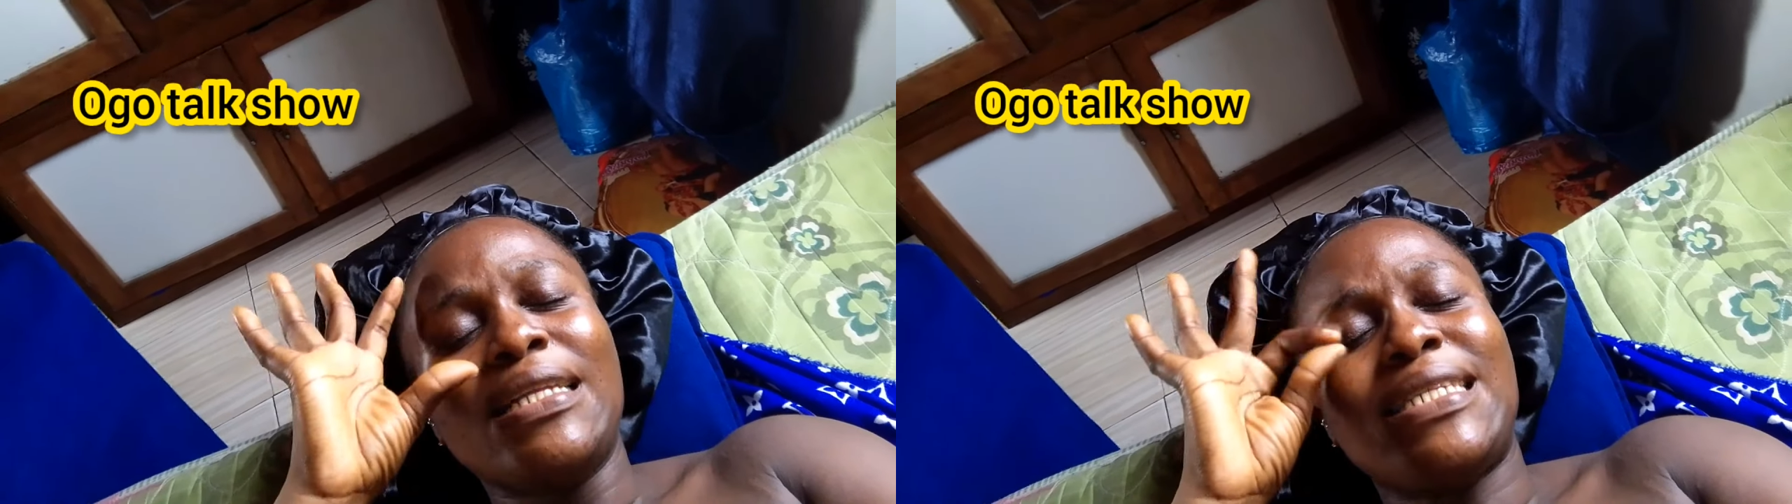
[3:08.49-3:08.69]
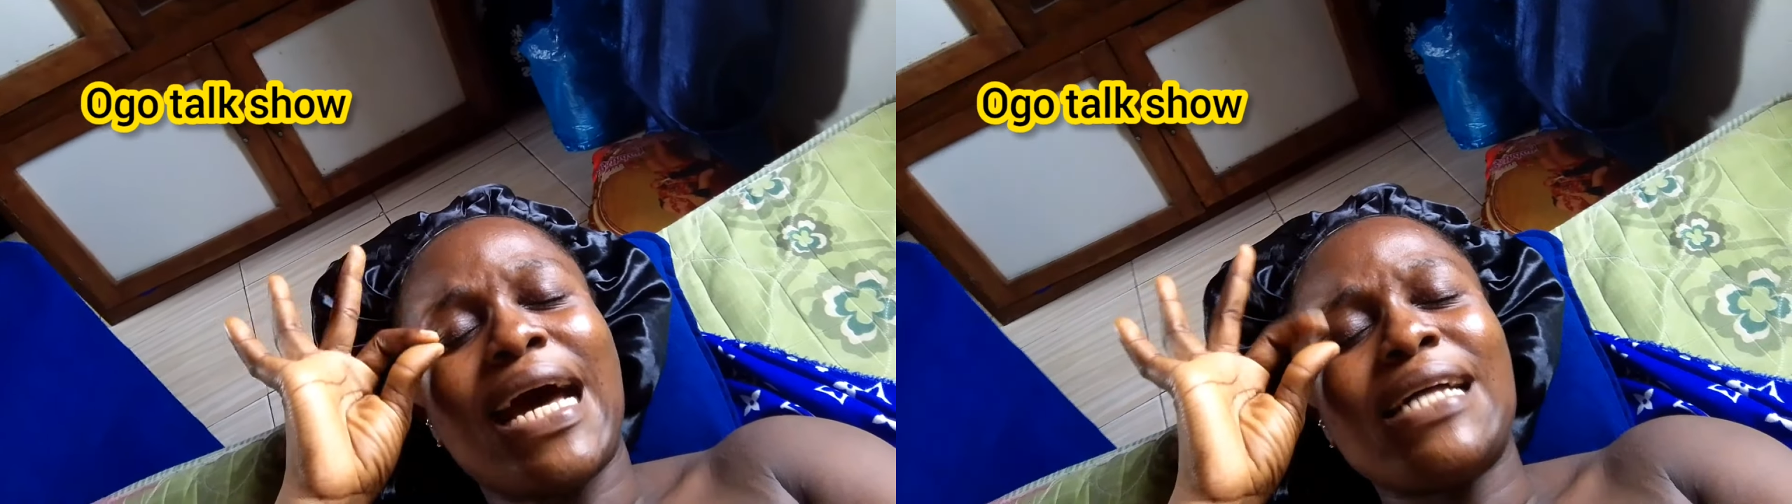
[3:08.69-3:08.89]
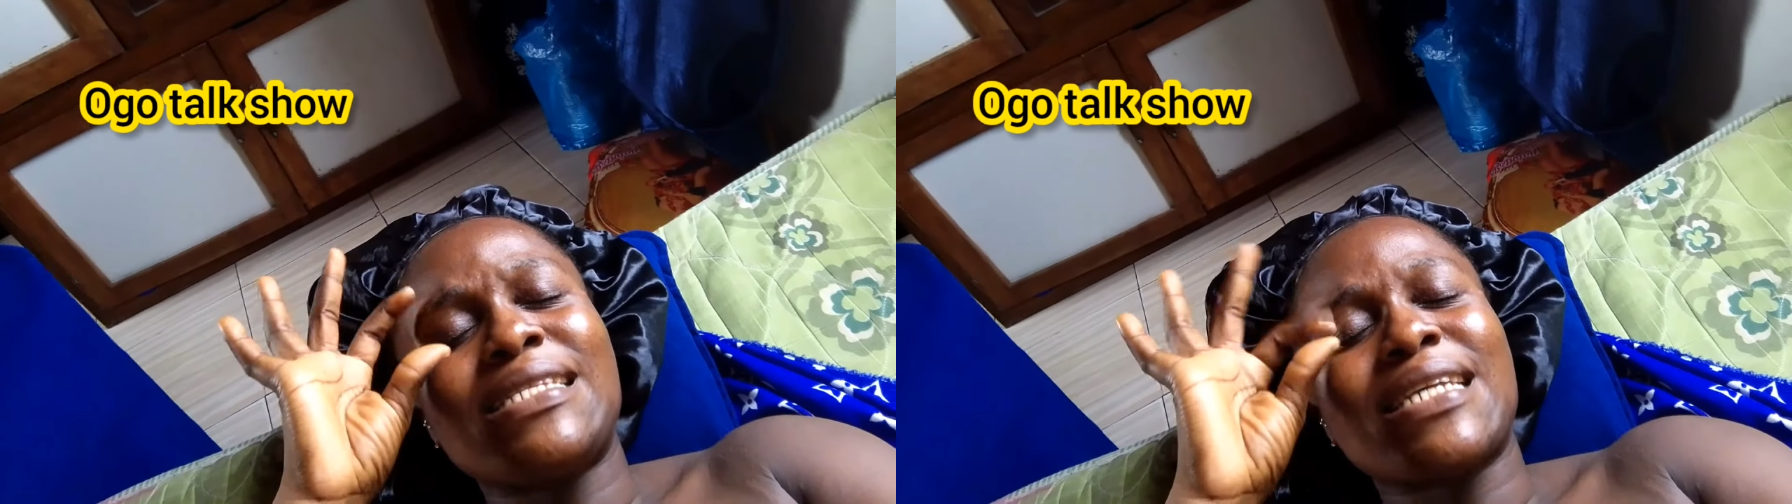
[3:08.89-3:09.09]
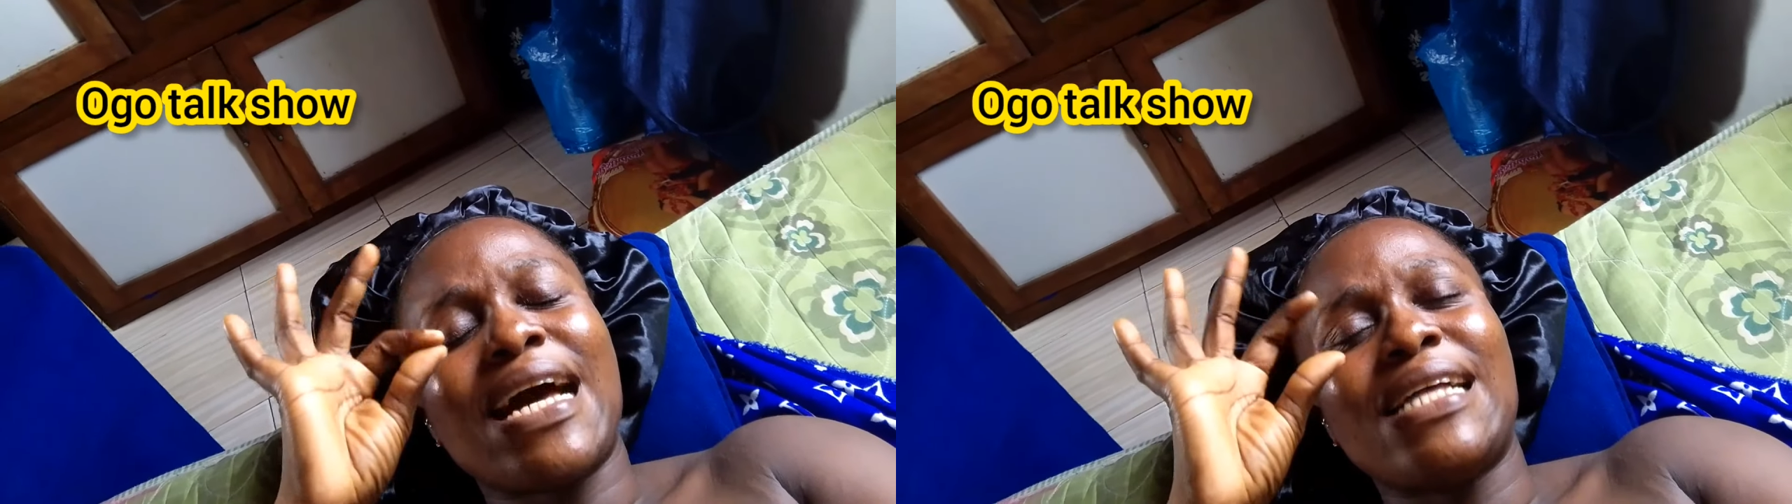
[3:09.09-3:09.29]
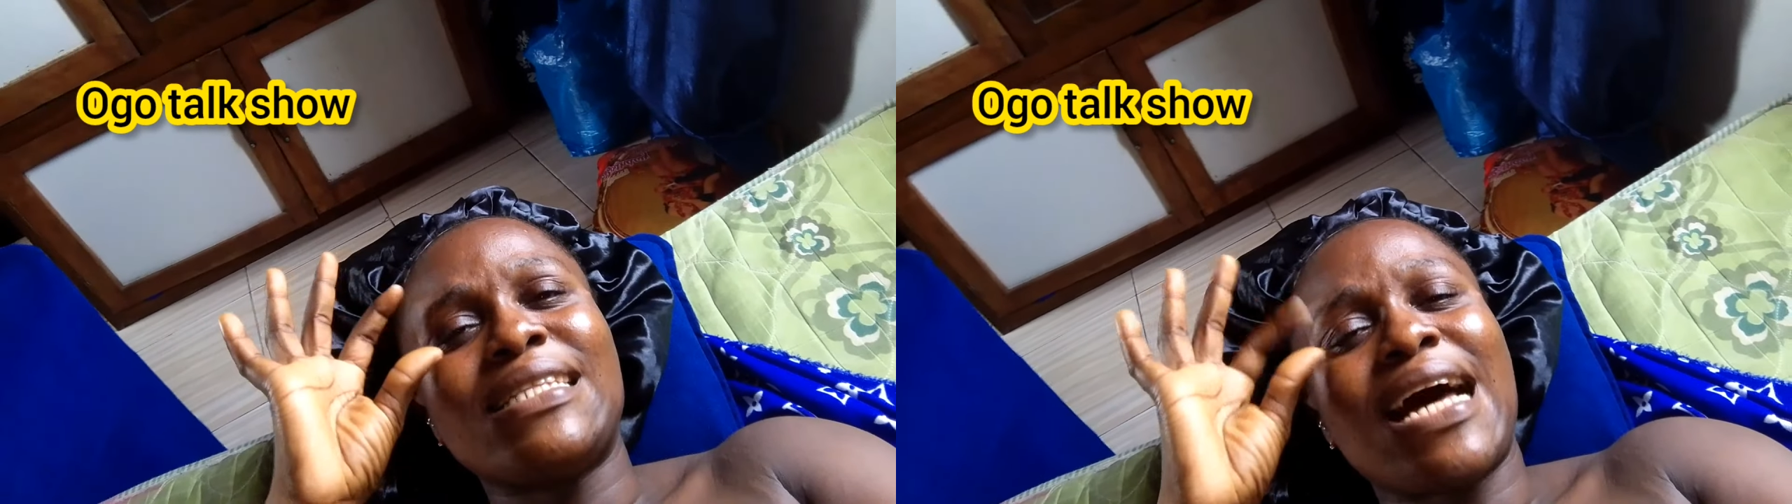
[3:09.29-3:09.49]
That
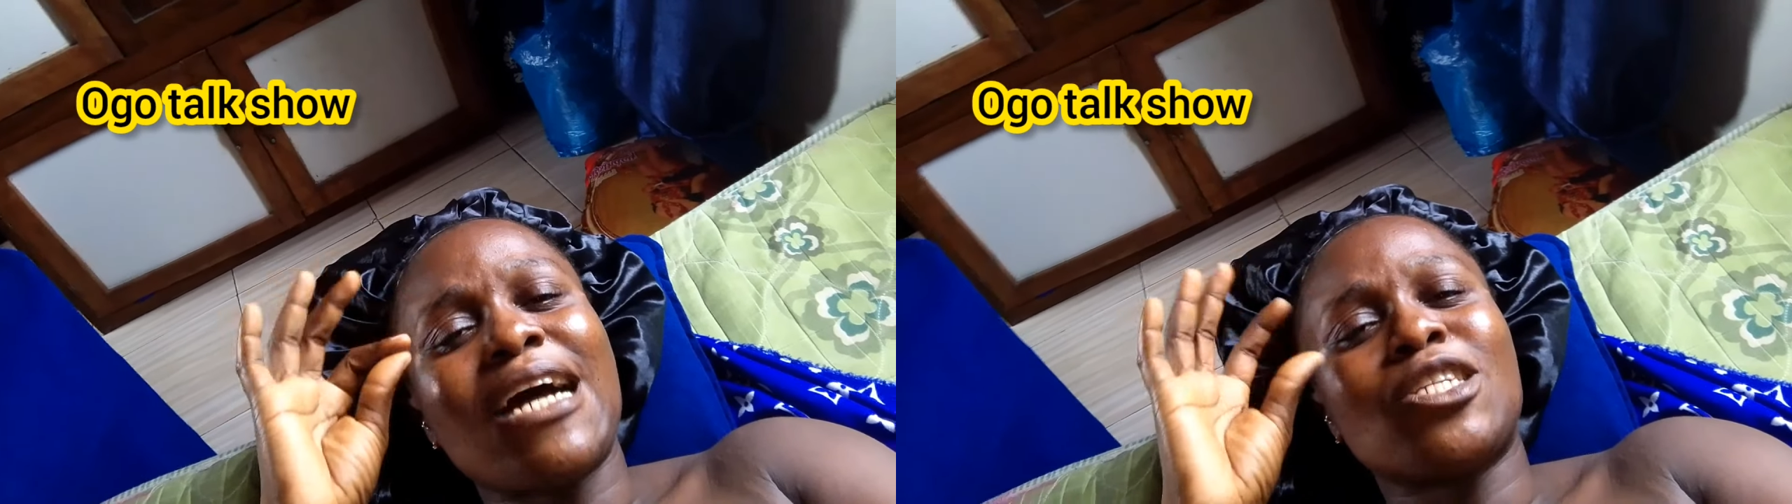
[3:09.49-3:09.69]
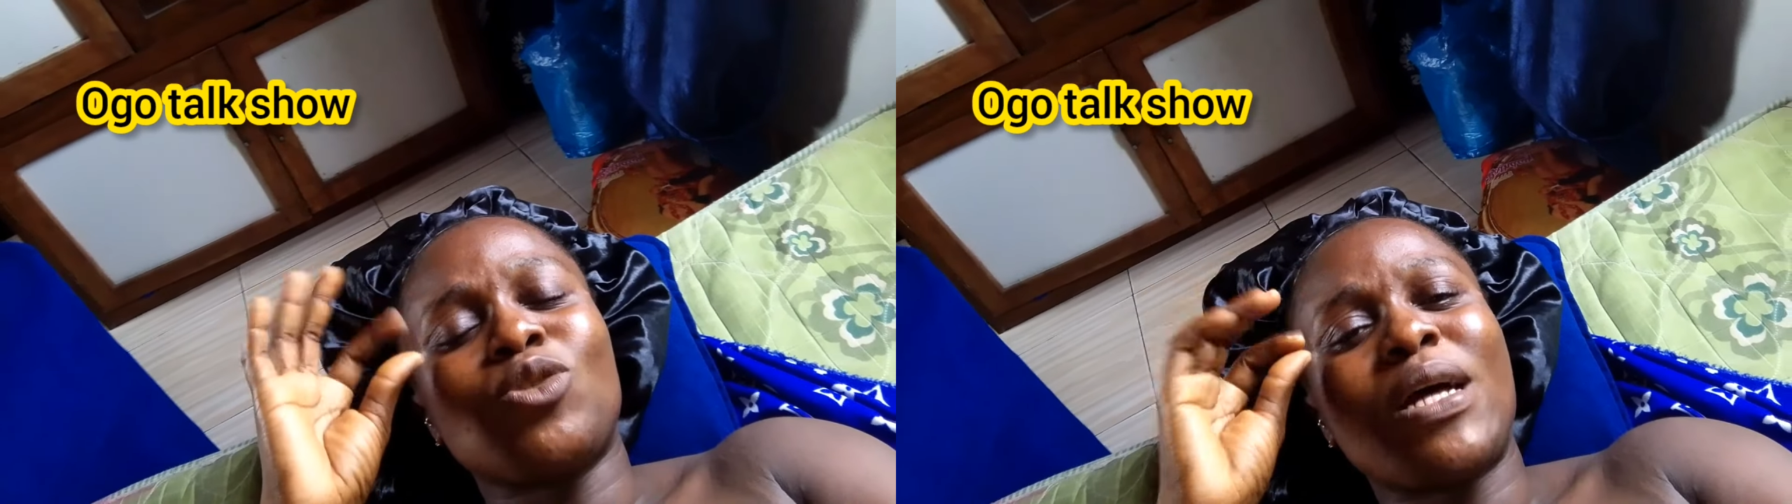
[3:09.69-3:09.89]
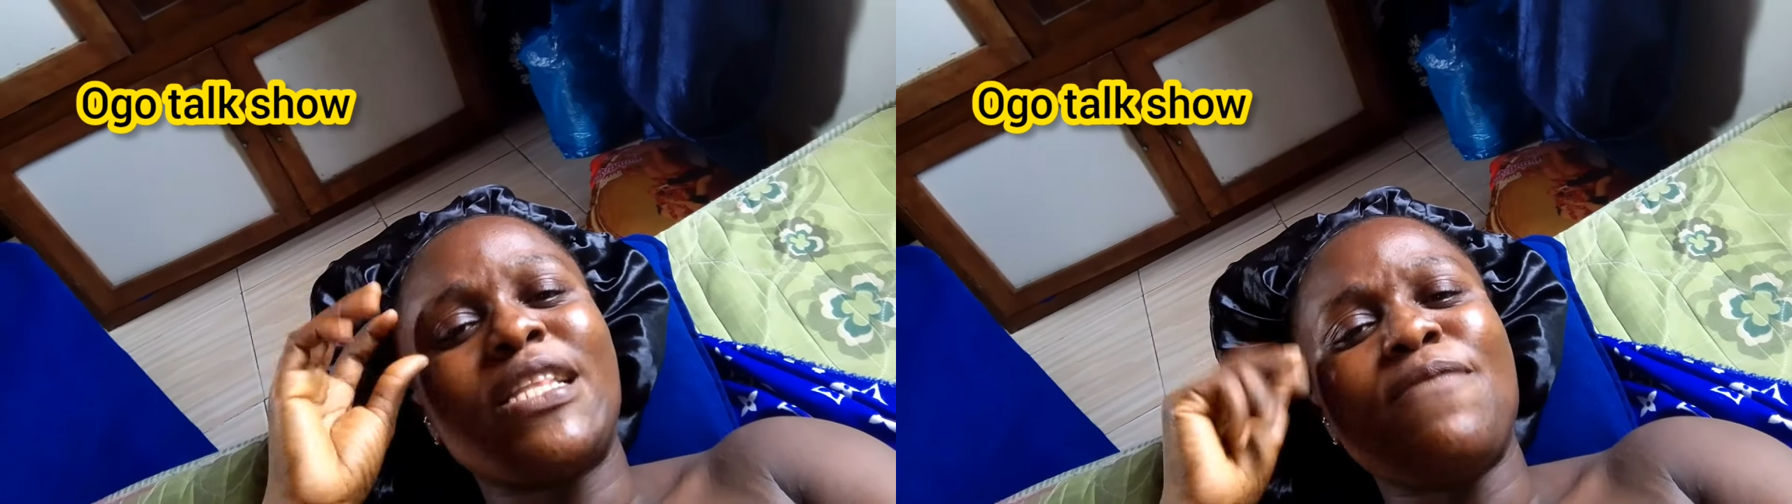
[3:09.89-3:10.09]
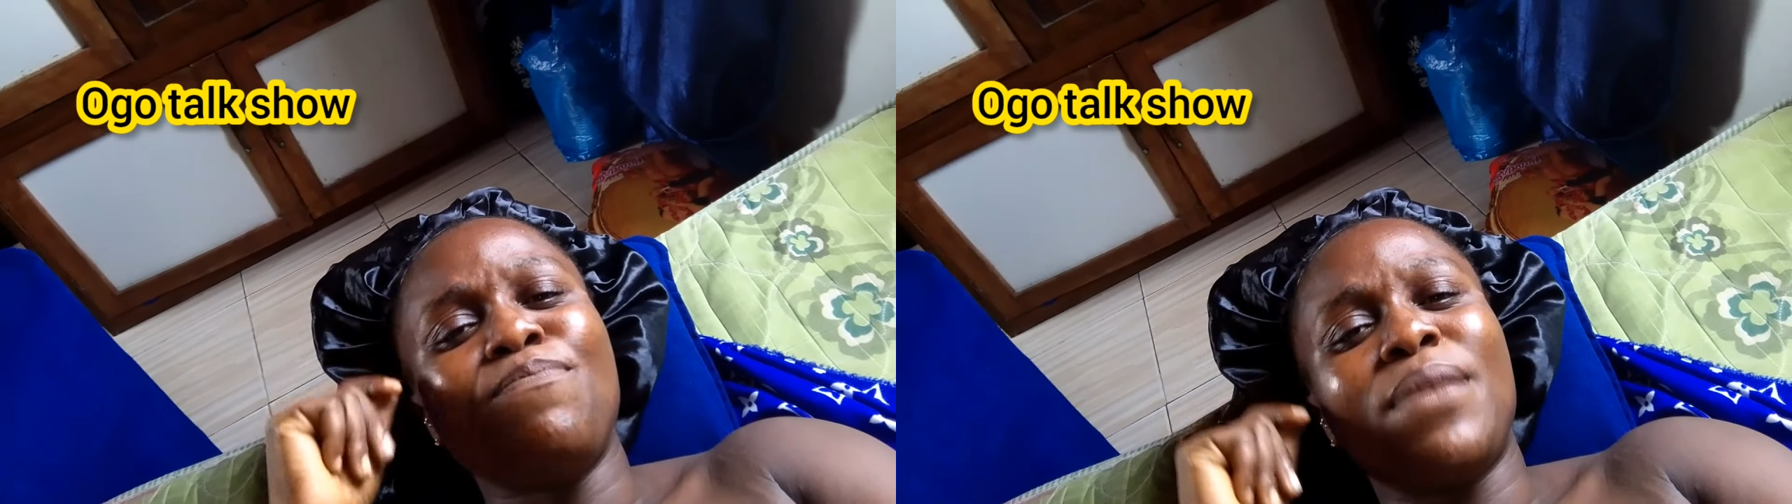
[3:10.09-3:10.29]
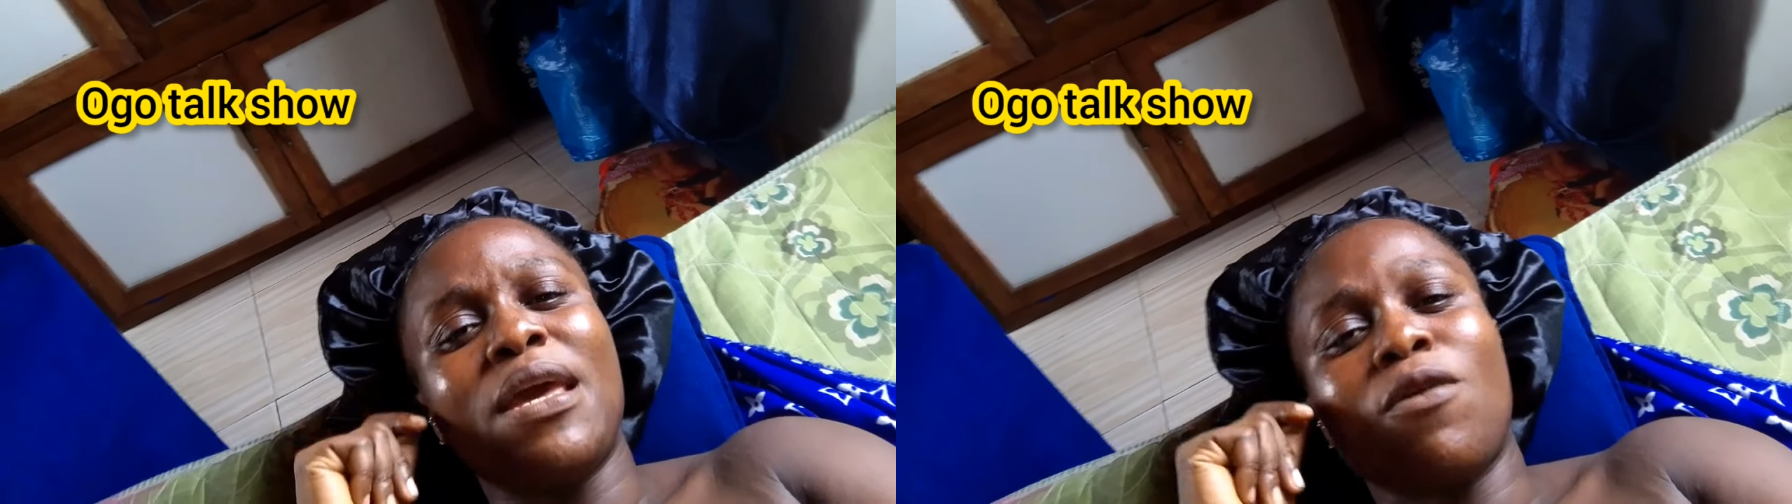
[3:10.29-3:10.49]
can actually
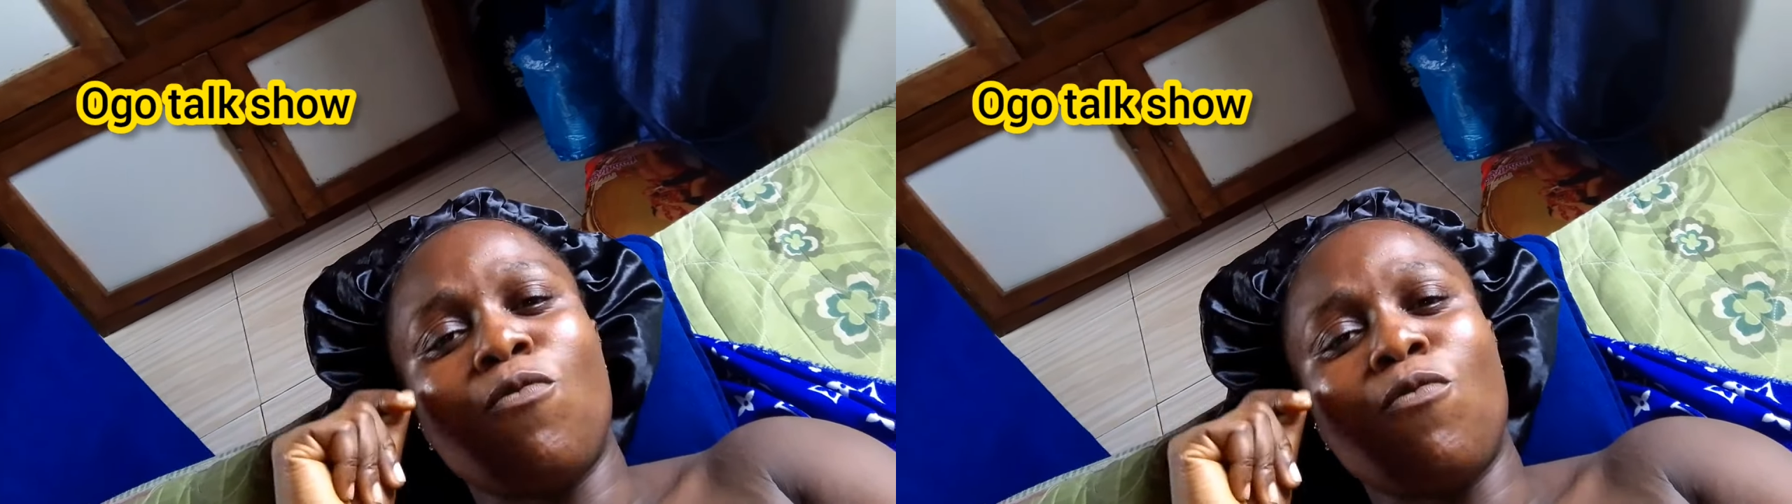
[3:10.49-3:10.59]
make